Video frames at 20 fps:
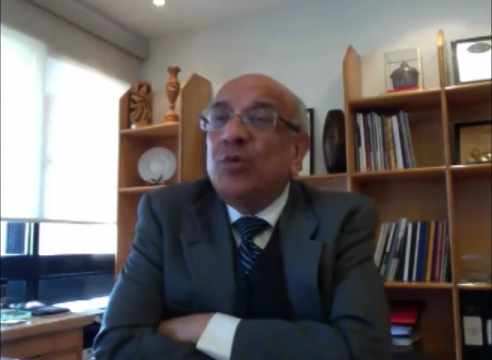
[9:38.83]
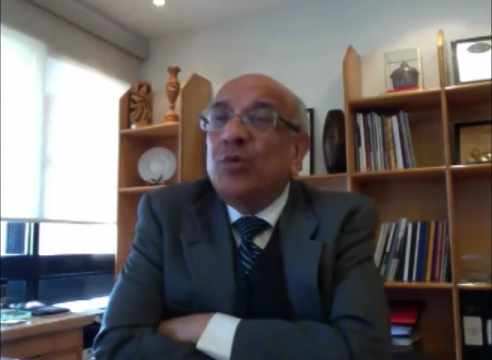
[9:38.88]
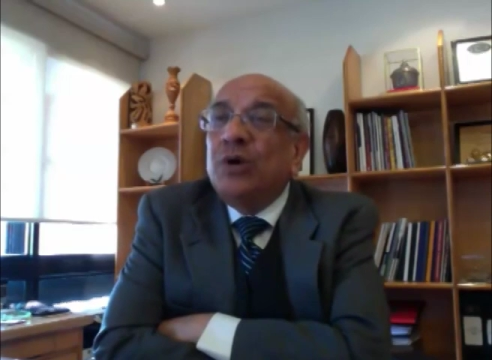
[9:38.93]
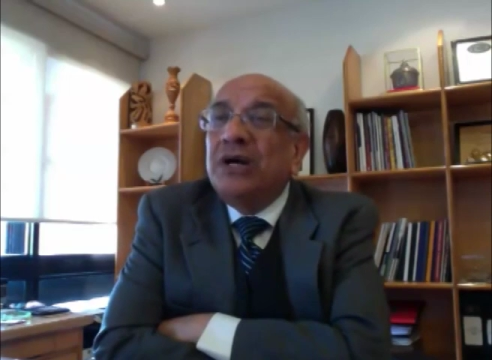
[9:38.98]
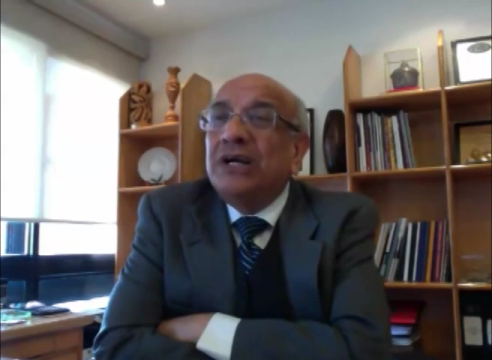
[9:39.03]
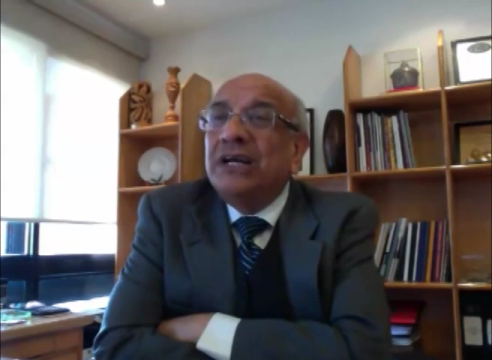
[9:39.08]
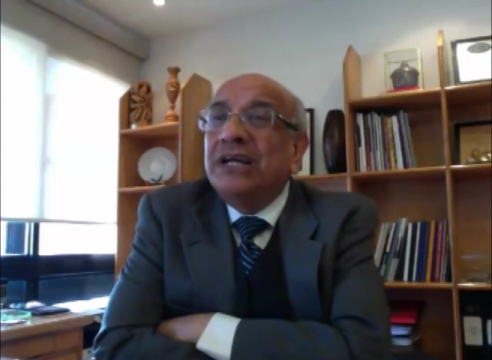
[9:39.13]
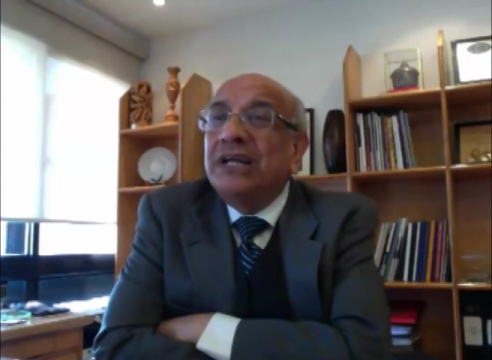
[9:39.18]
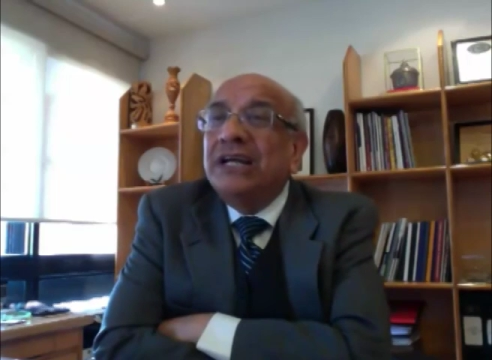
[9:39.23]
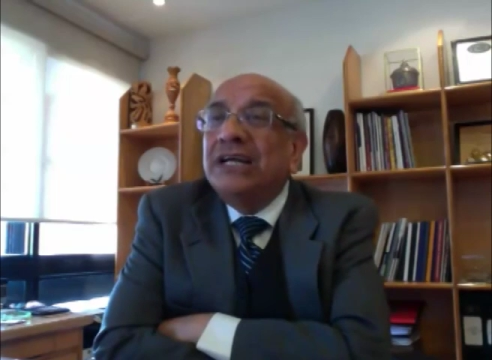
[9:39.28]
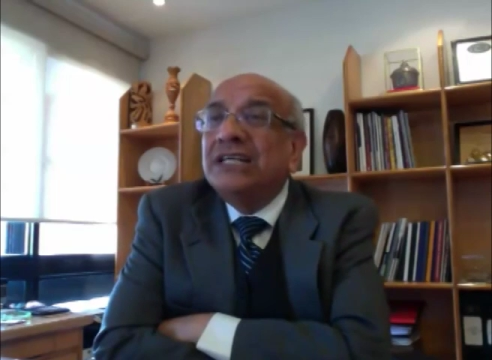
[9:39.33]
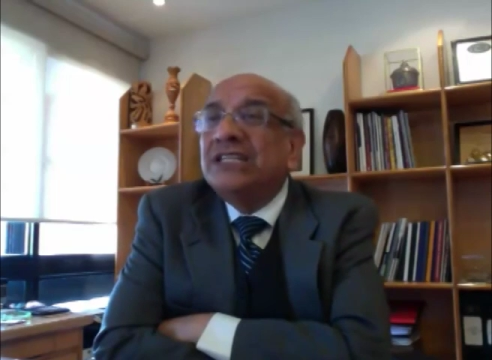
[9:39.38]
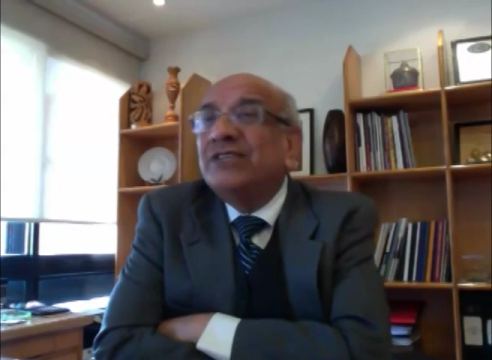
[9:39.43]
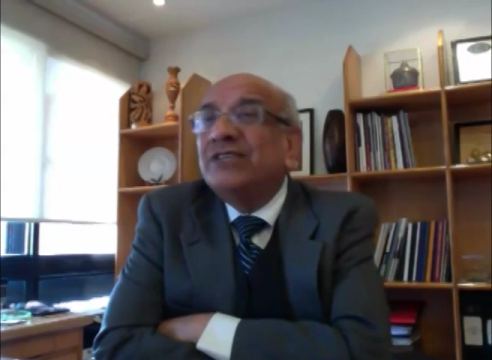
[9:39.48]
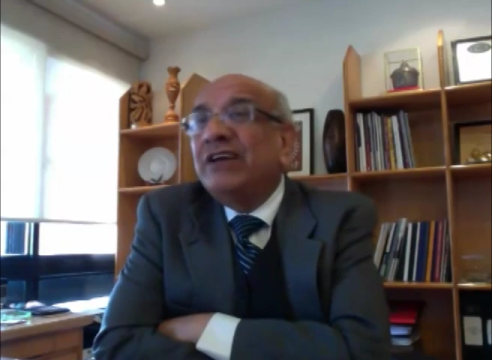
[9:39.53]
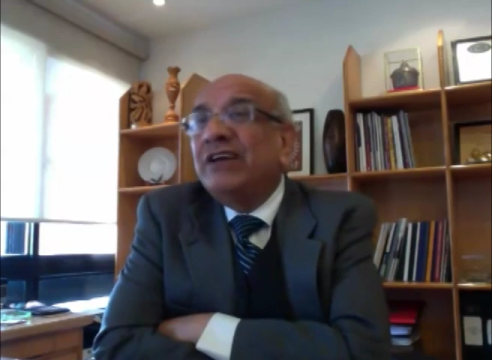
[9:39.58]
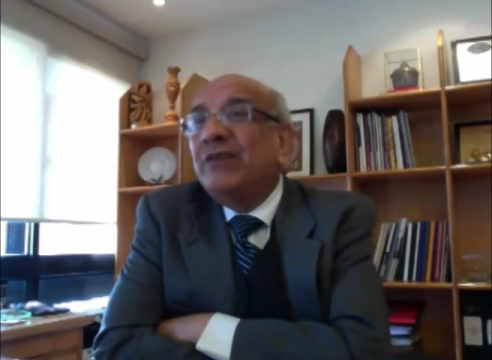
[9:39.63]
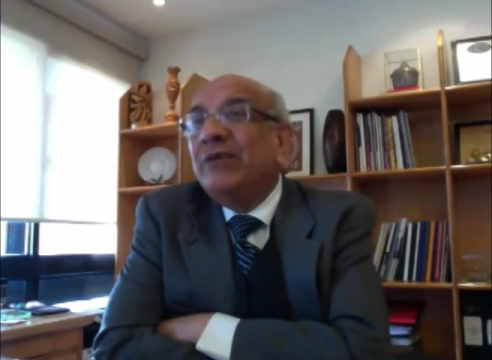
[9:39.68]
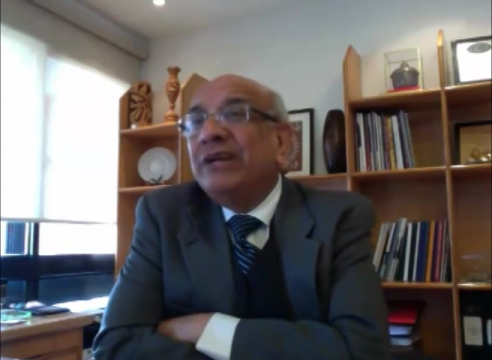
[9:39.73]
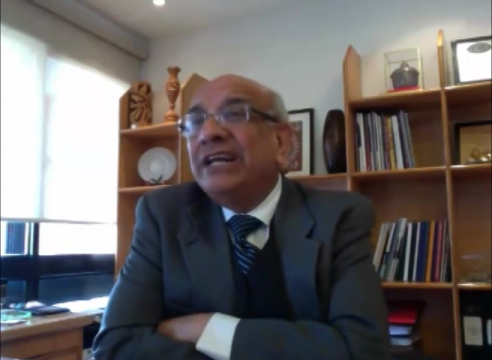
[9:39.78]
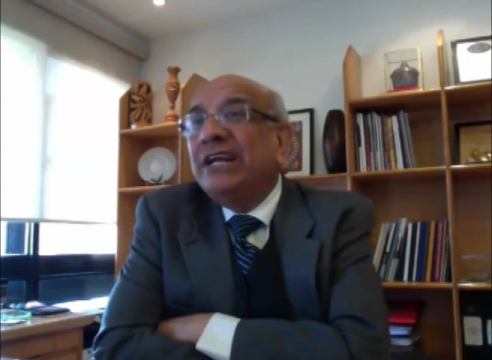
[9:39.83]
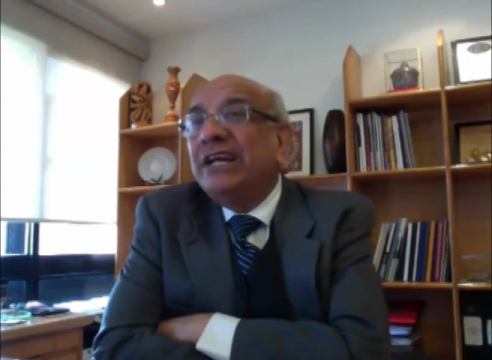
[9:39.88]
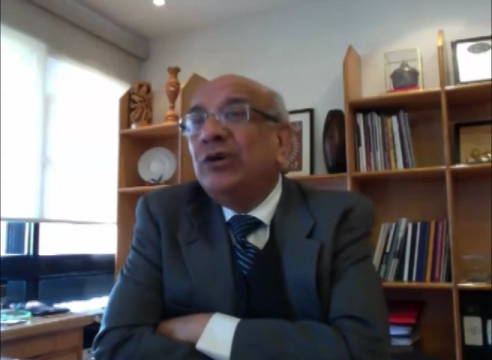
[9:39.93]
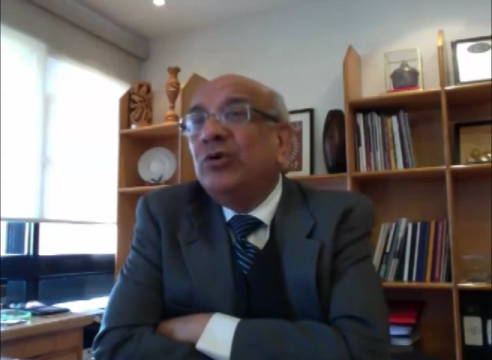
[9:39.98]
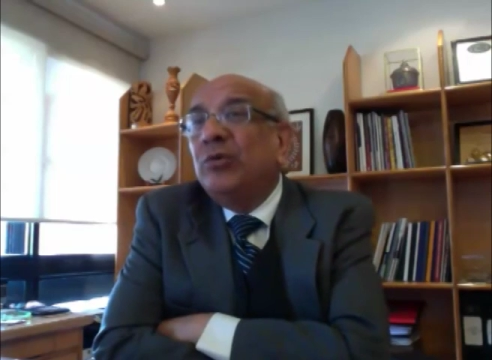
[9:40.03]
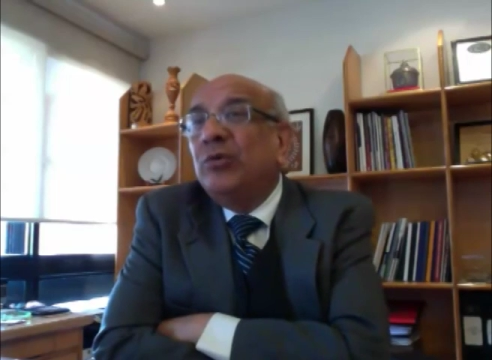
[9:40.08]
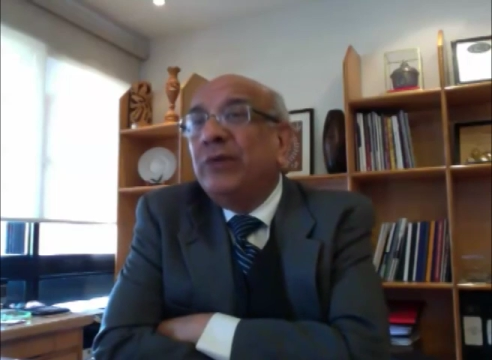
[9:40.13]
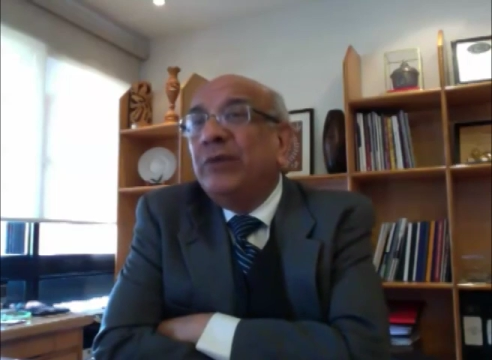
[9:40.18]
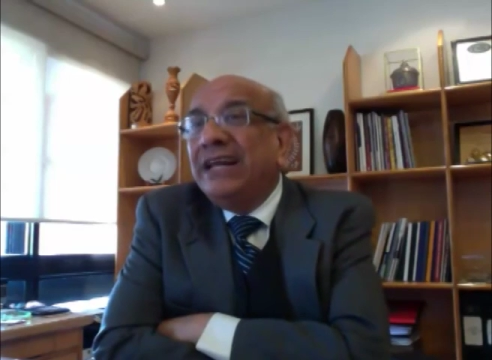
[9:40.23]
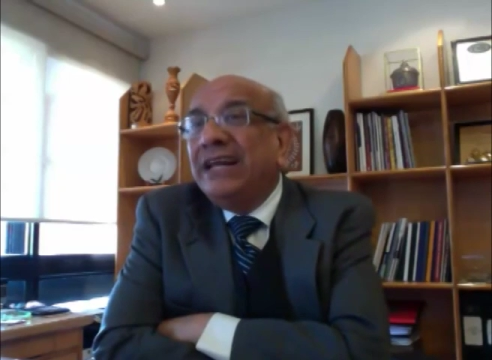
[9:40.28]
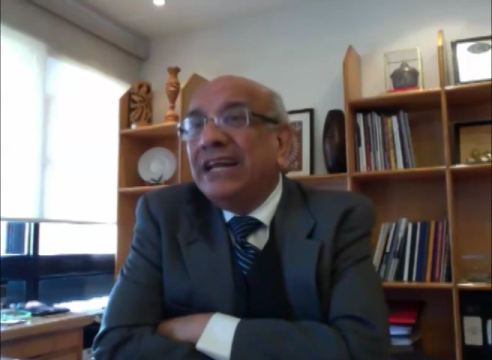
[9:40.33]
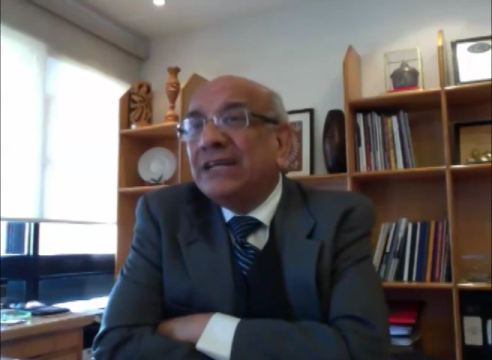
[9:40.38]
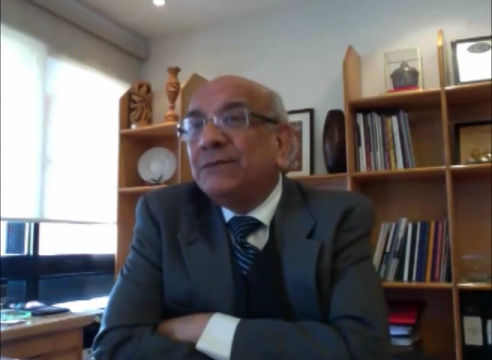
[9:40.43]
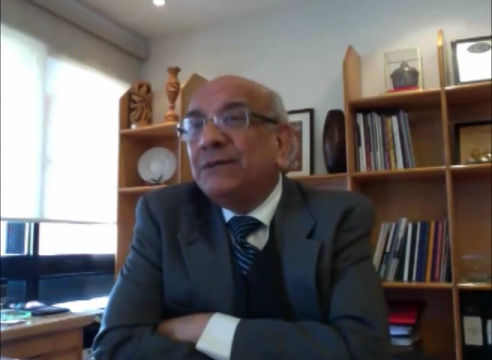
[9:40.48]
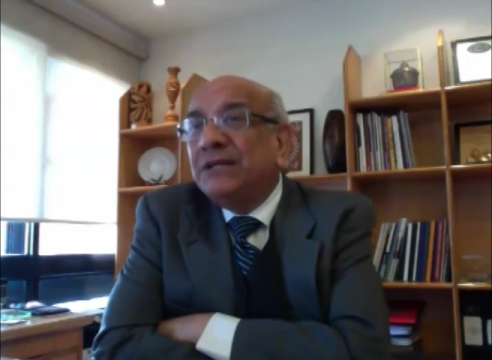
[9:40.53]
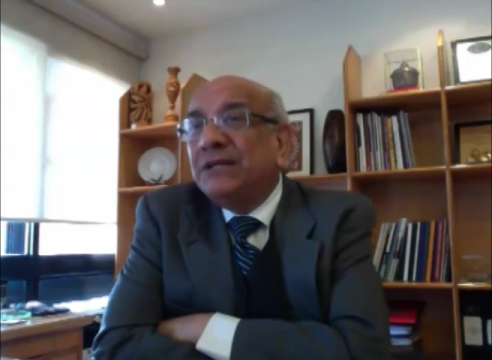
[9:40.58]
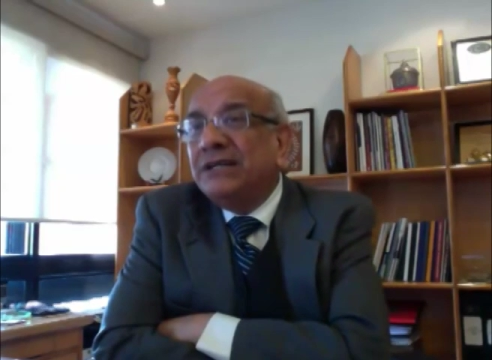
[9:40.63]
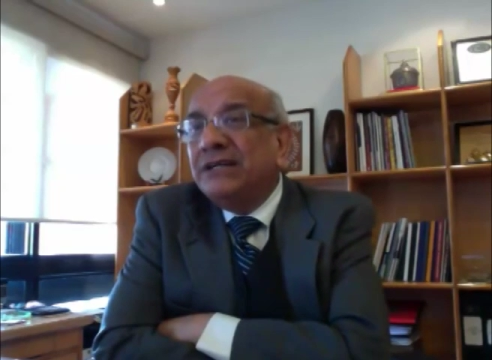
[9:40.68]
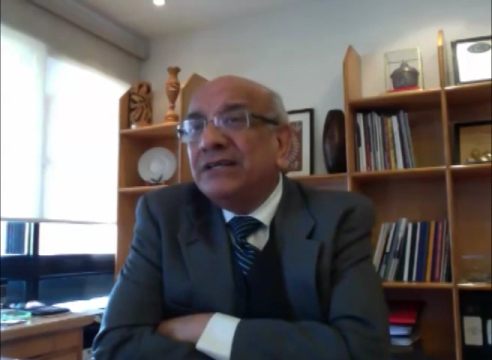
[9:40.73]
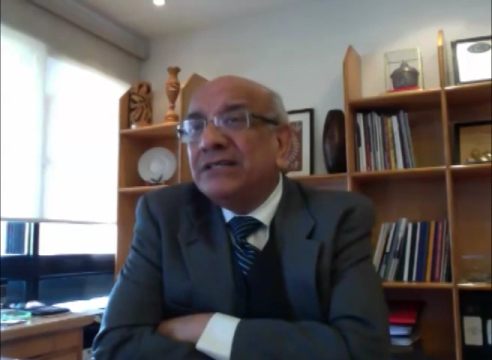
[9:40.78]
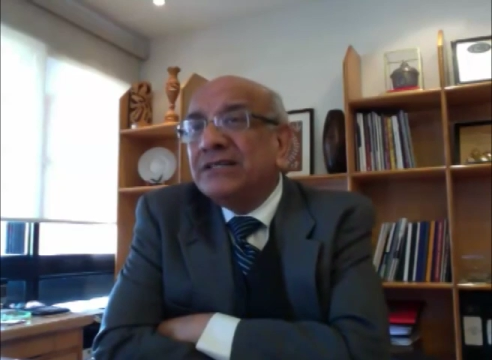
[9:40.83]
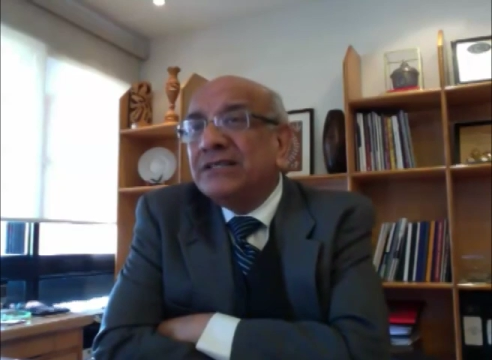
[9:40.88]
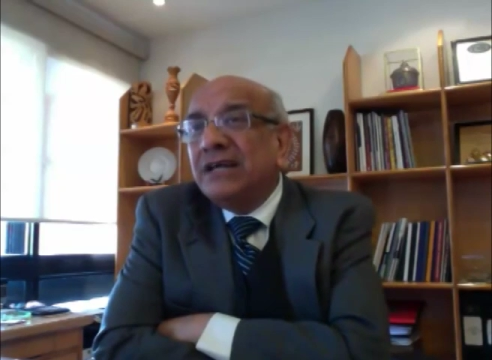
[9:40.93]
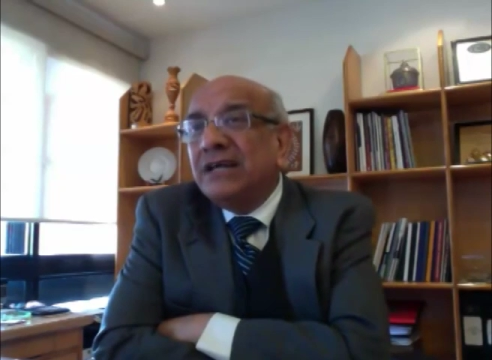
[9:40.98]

we do get customers when we do an acquisition.